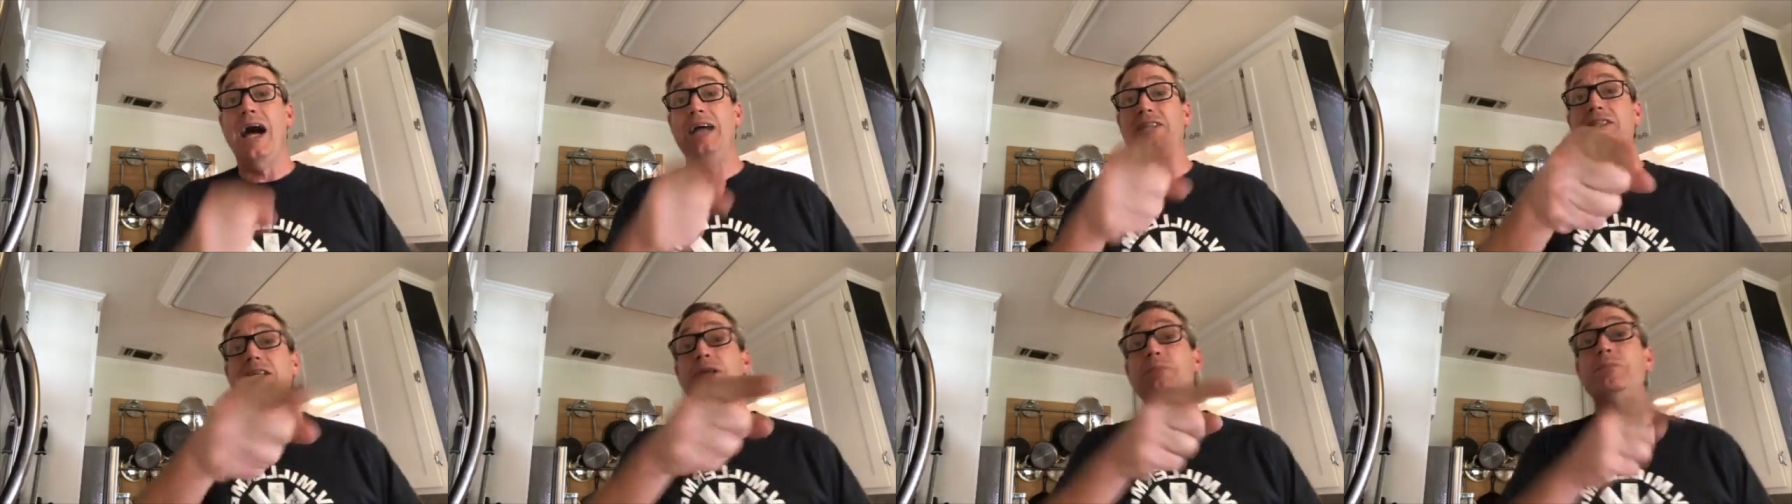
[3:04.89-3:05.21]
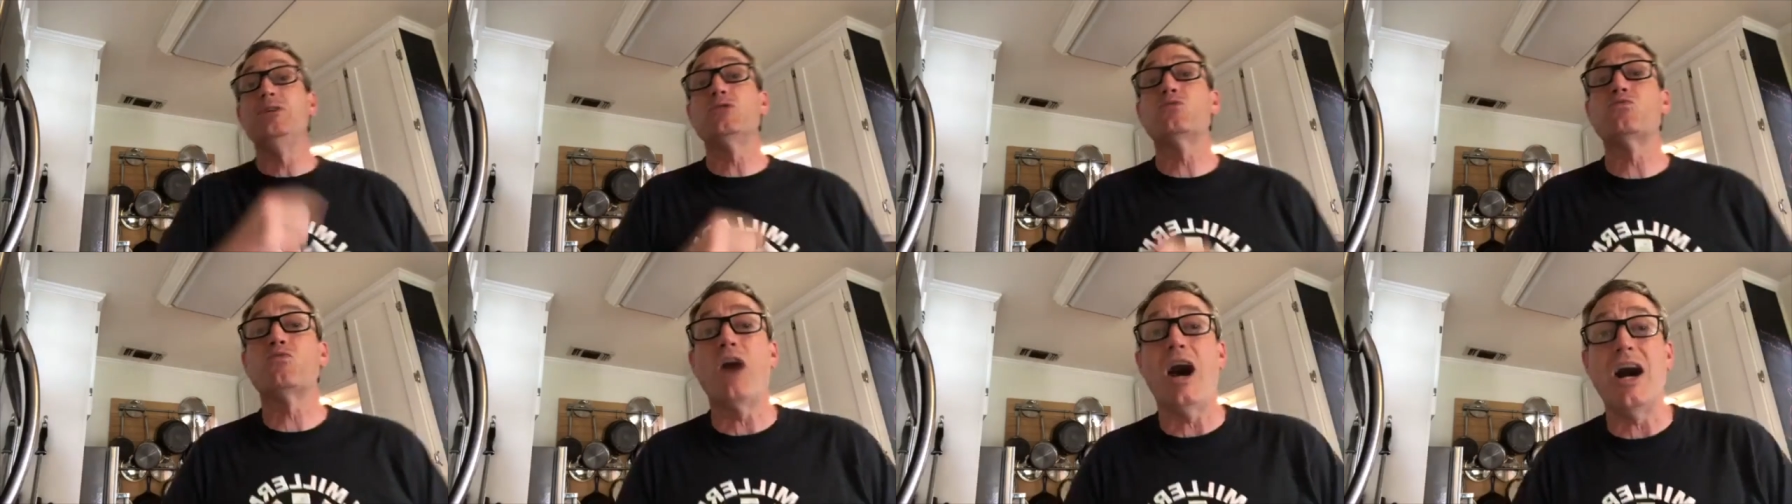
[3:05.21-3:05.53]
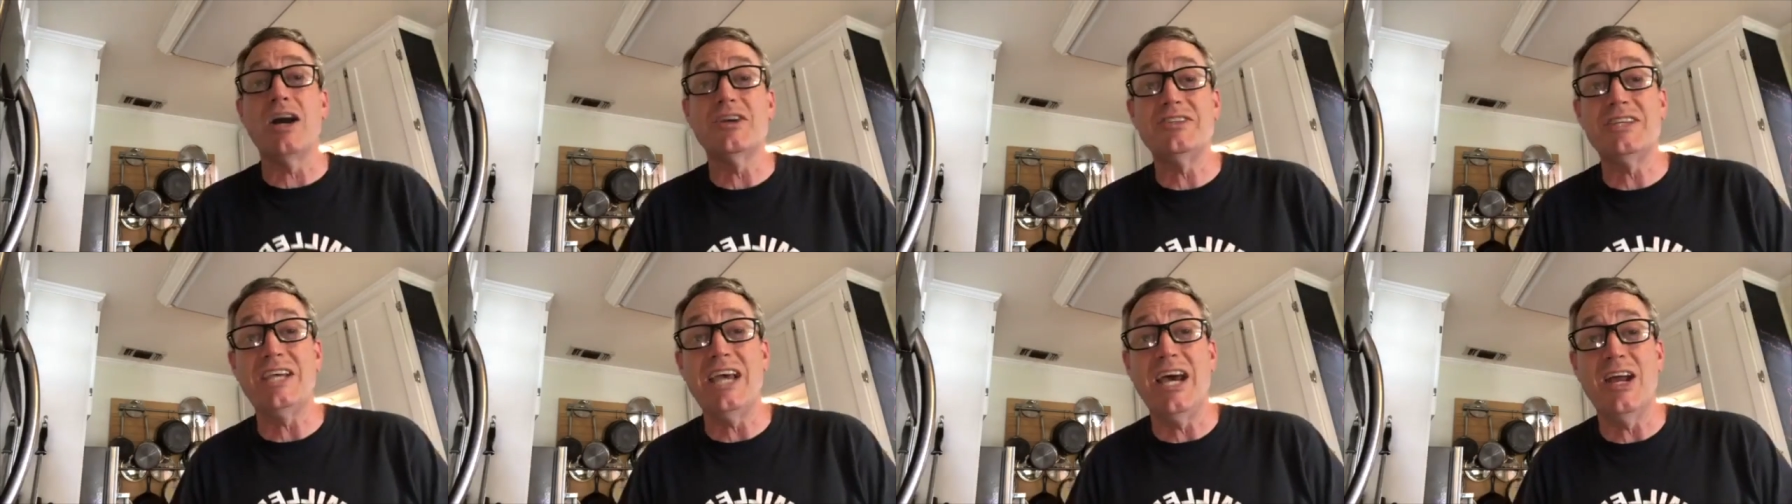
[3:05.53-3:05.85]
I see Miz
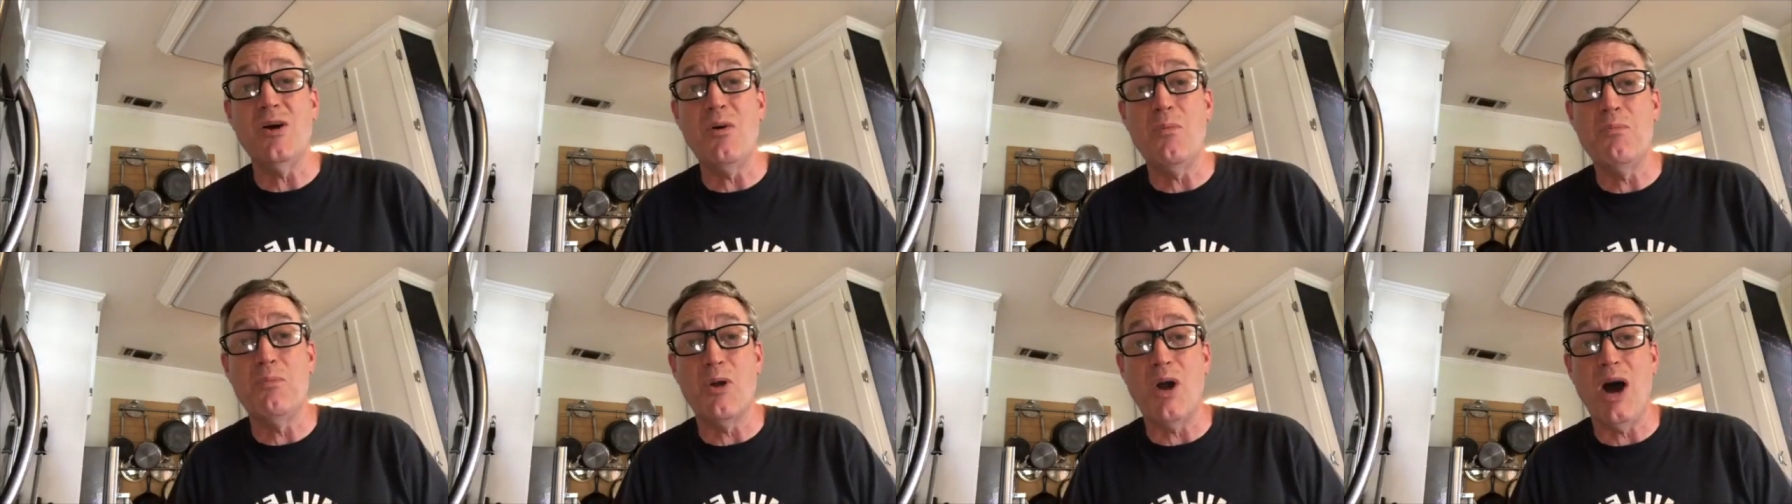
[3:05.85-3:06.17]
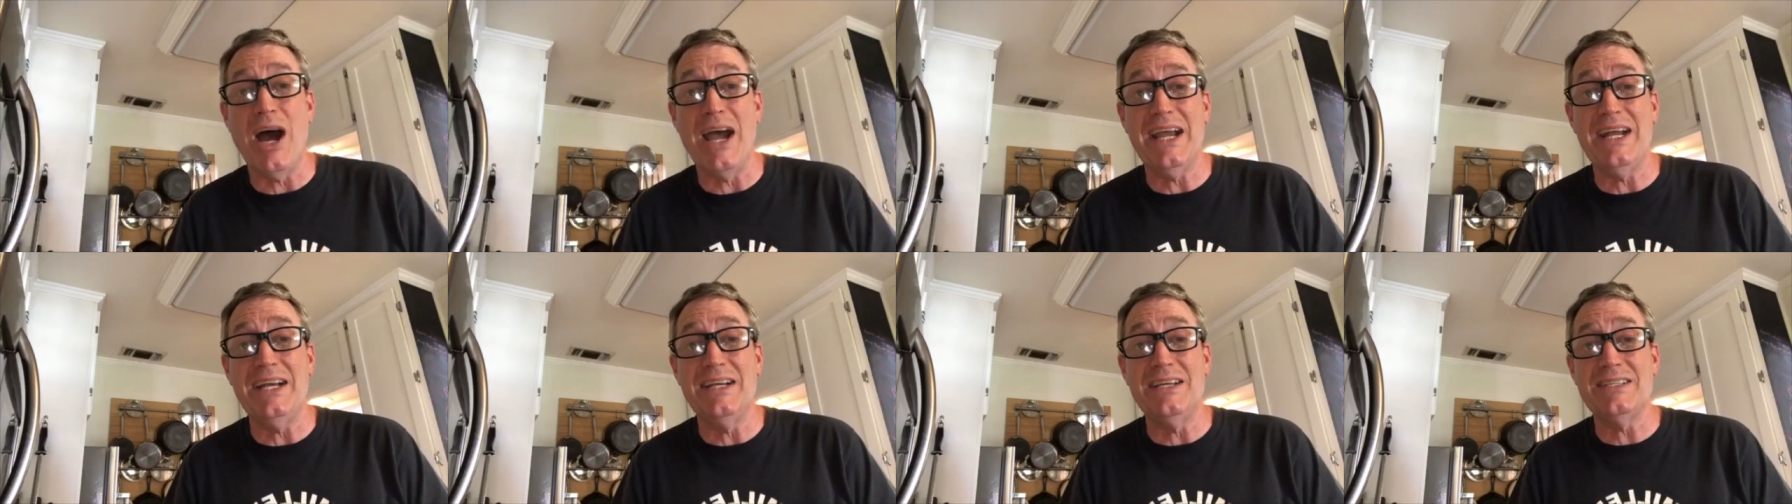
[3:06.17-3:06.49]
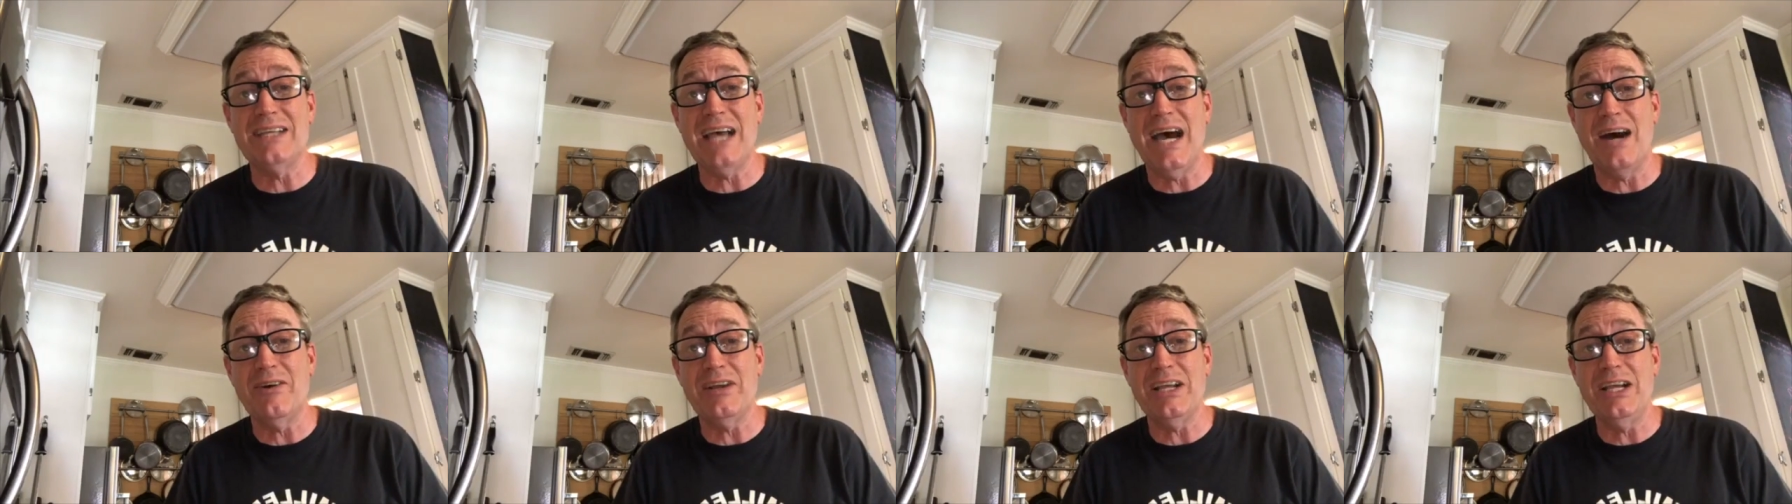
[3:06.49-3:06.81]
Roxanne O'Brien
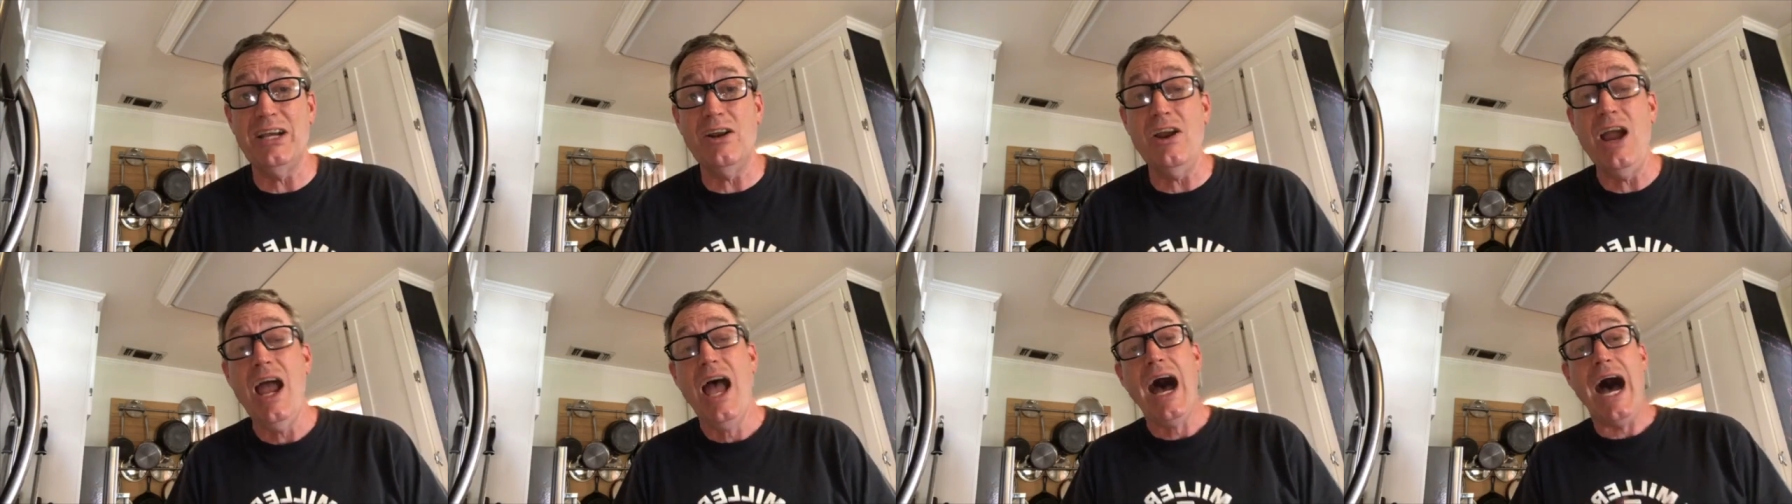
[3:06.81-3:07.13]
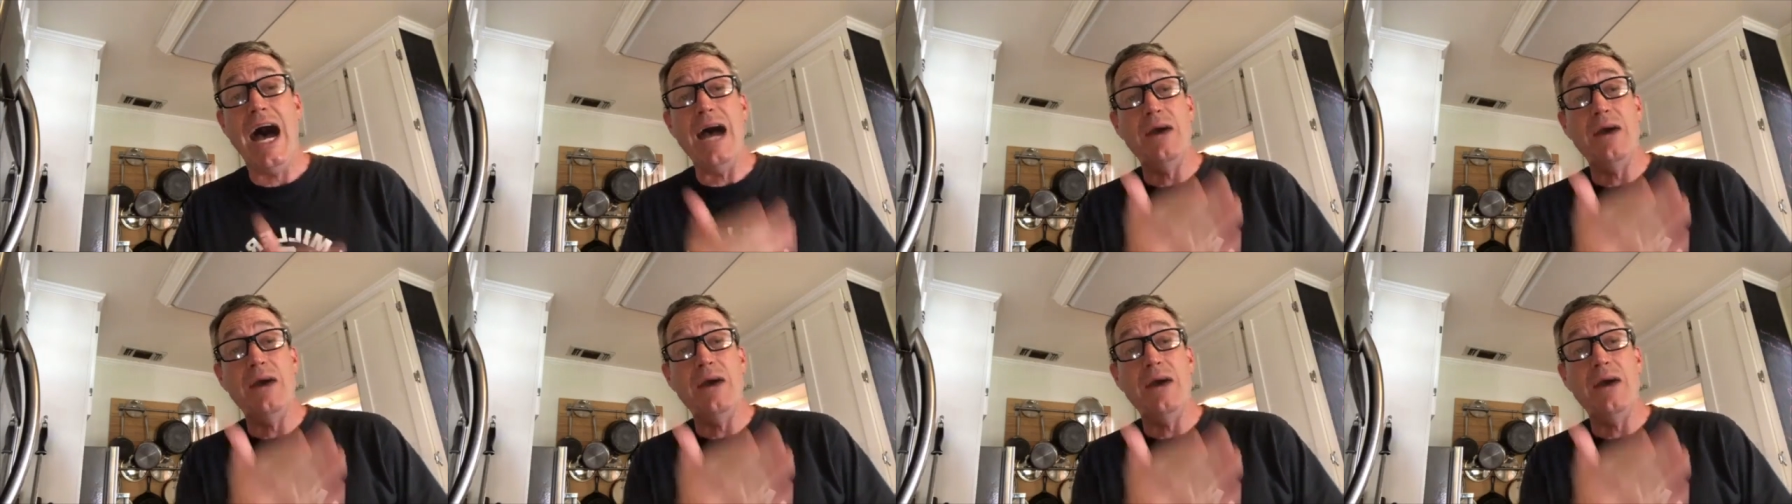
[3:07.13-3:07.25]
is out here.